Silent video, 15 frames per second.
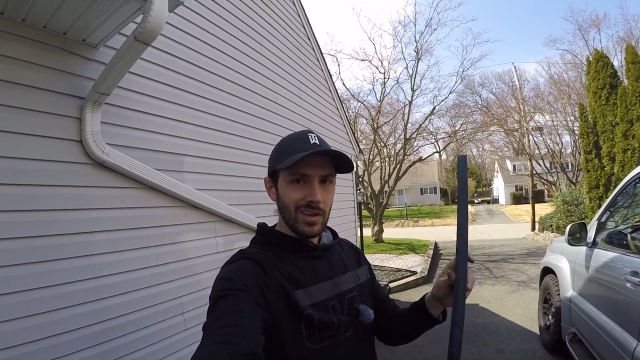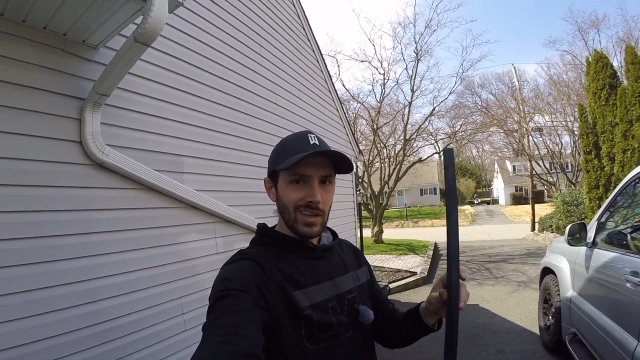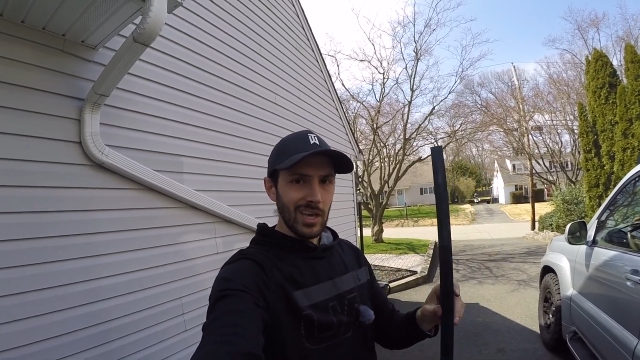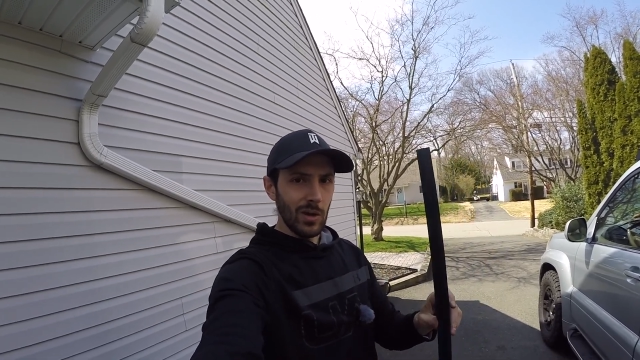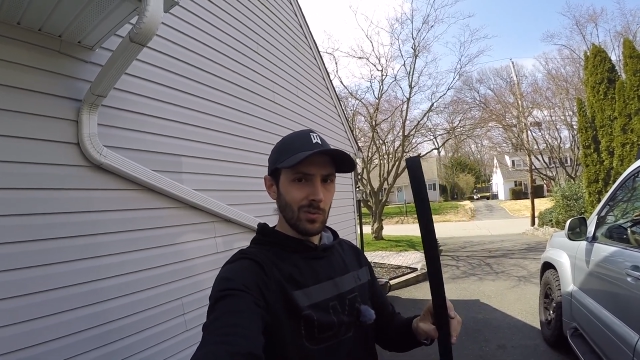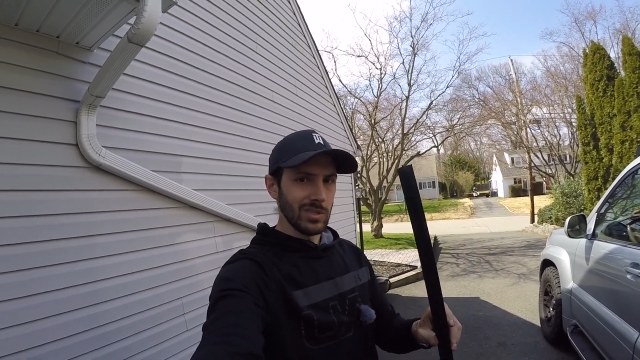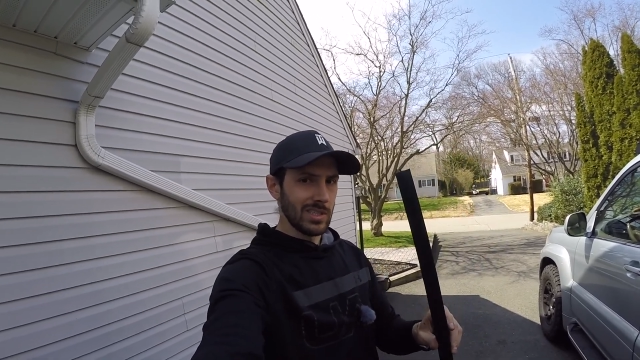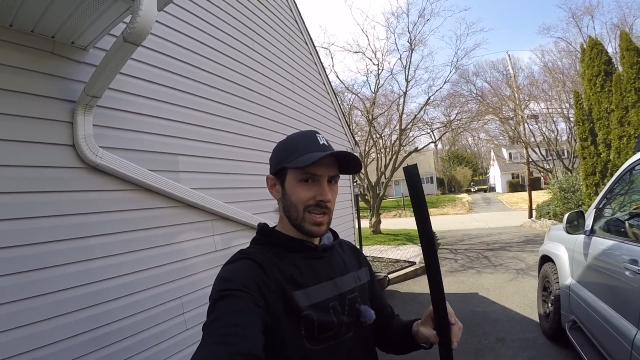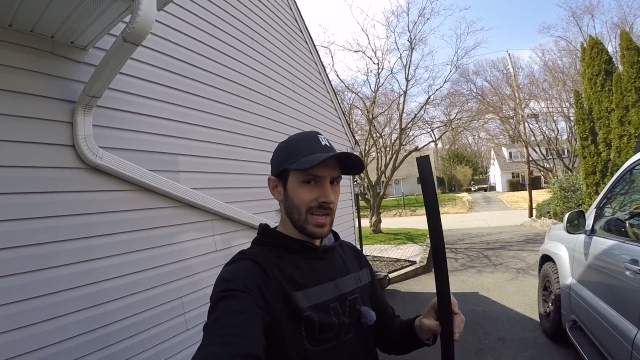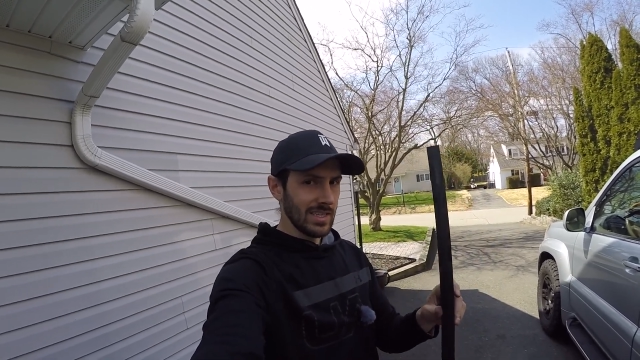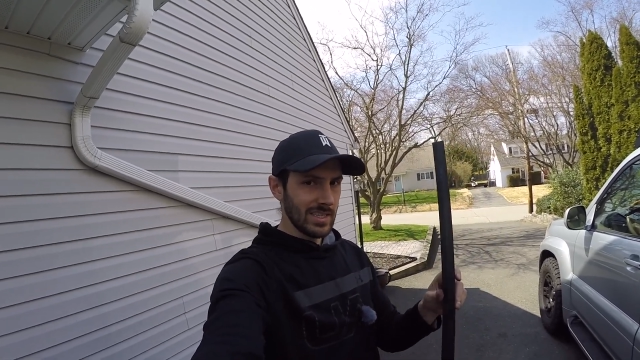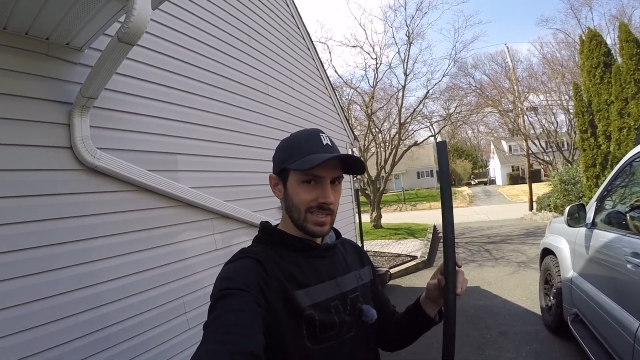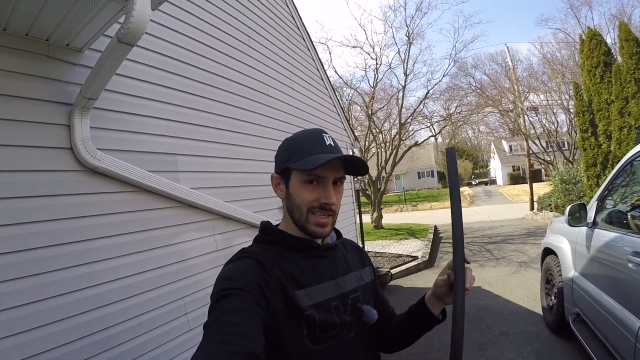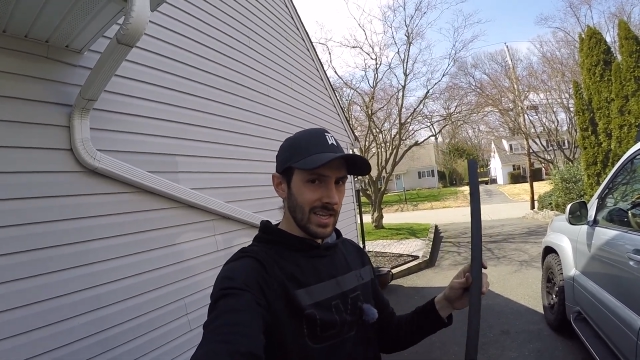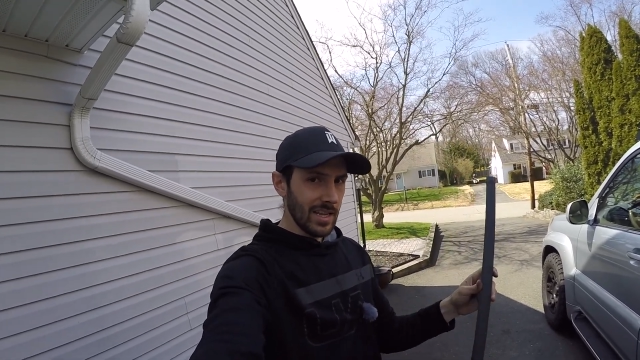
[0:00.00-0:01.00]
it was not
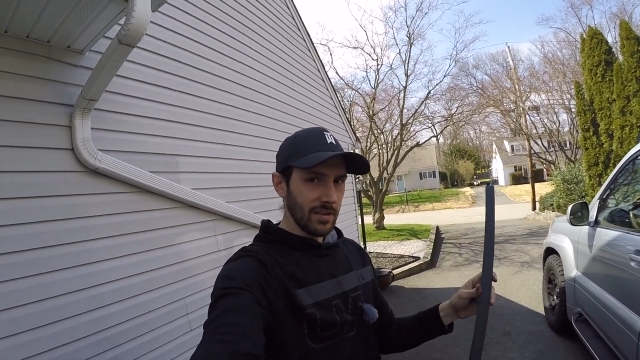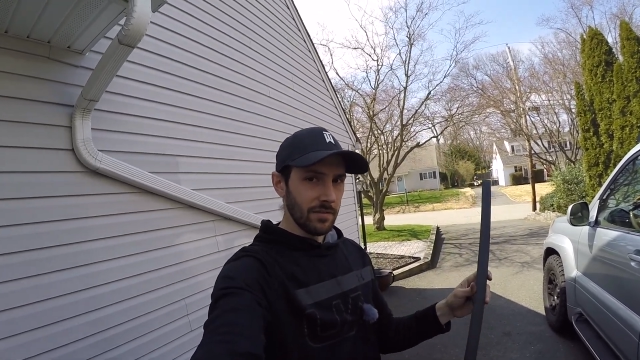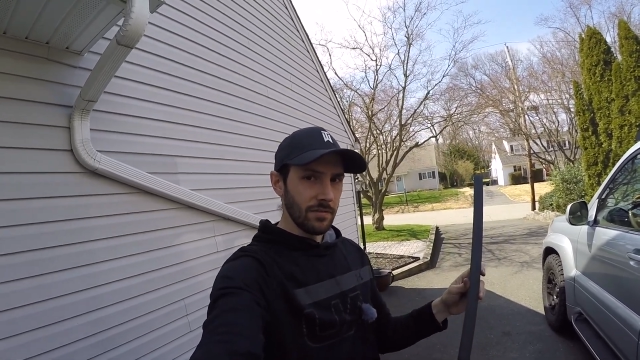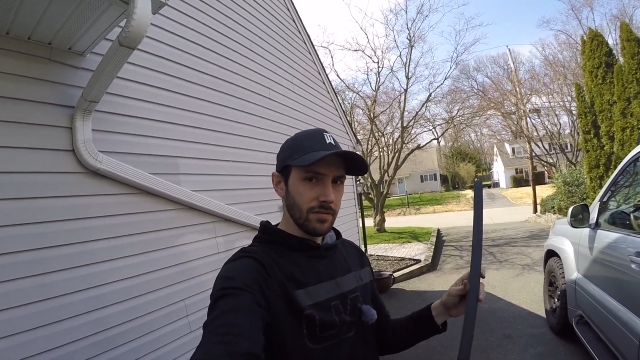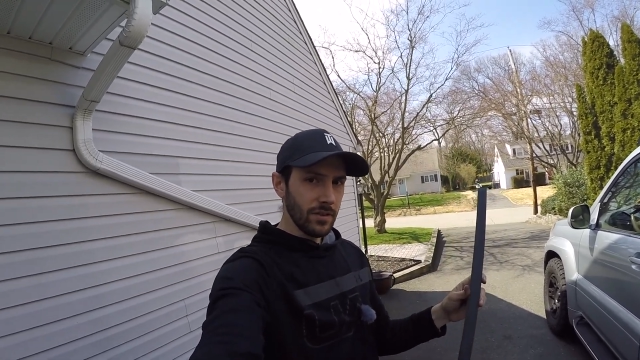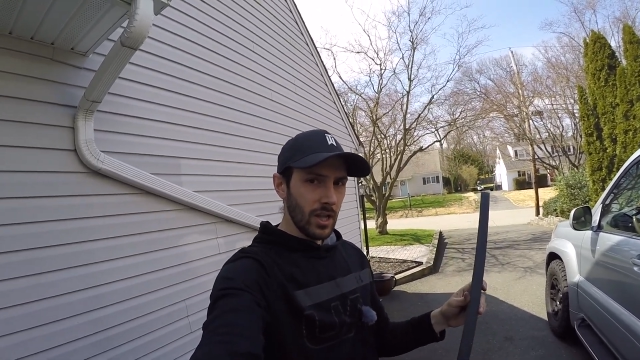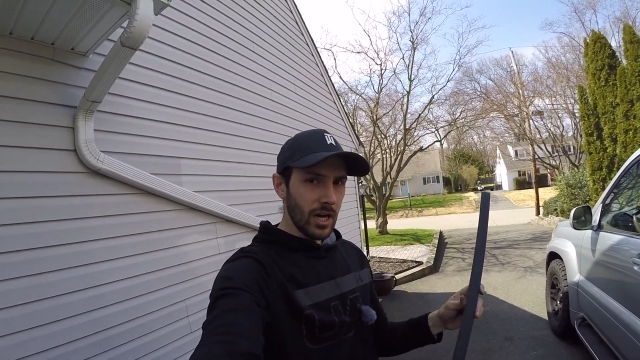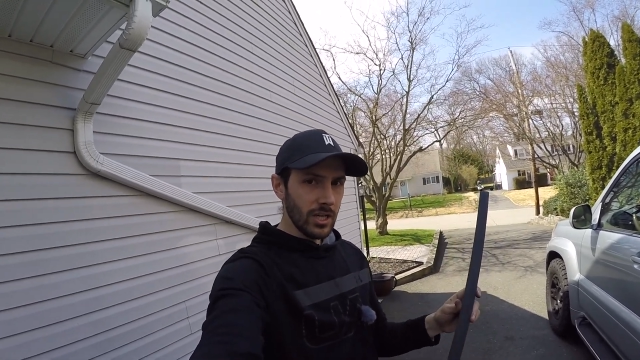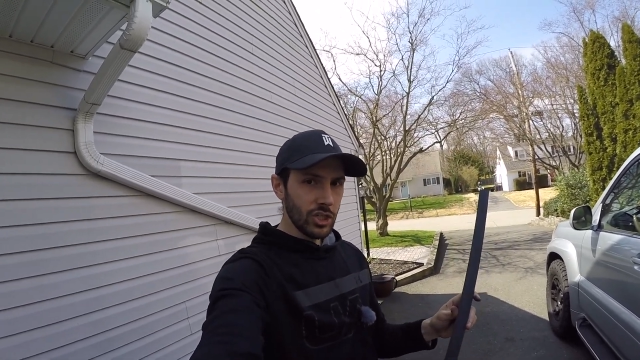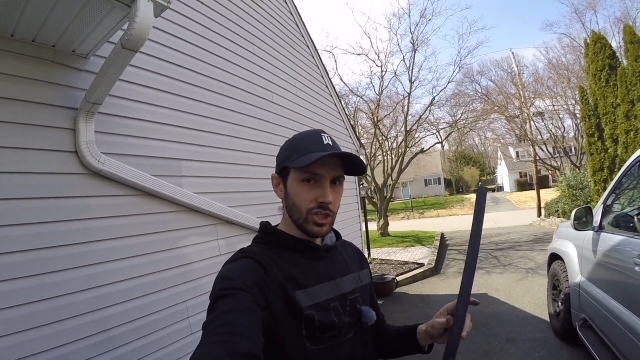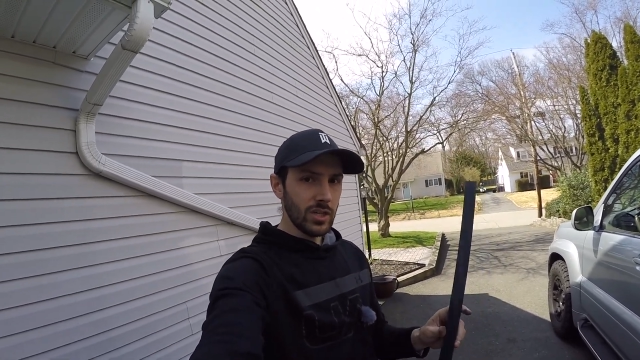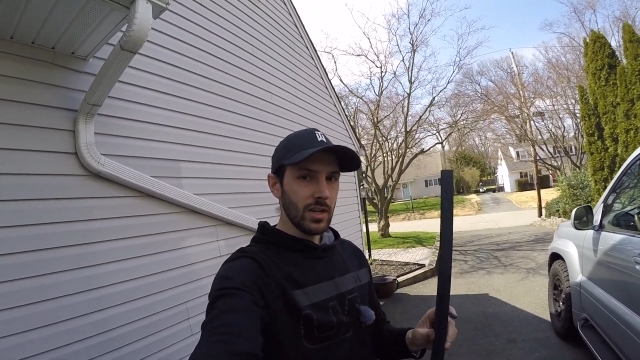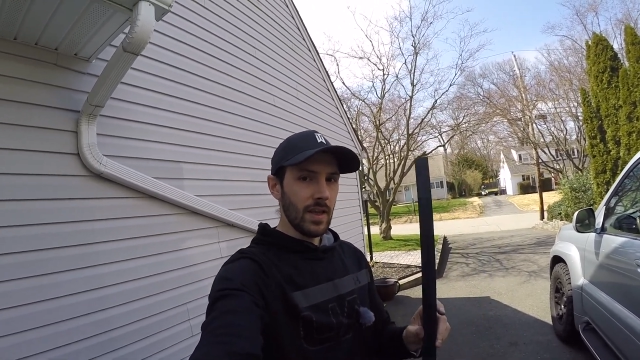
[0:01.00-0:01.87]
sitting flush,